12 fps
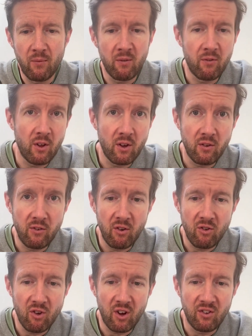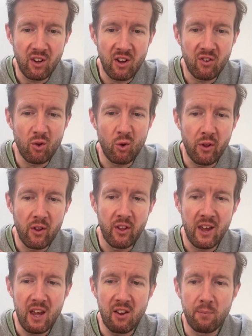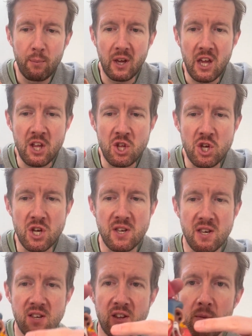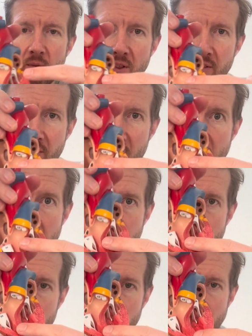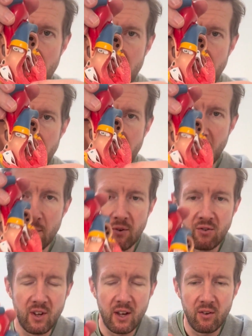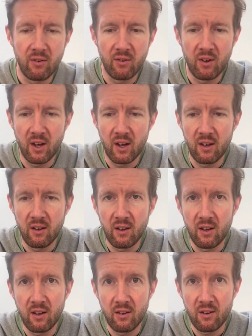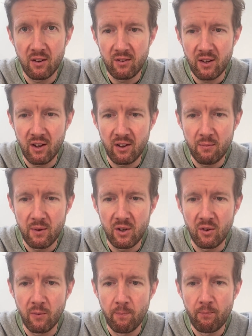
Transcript: And for those of you interested, it's called the His-Purkinje system, of the very fast muscle fibres down the middle.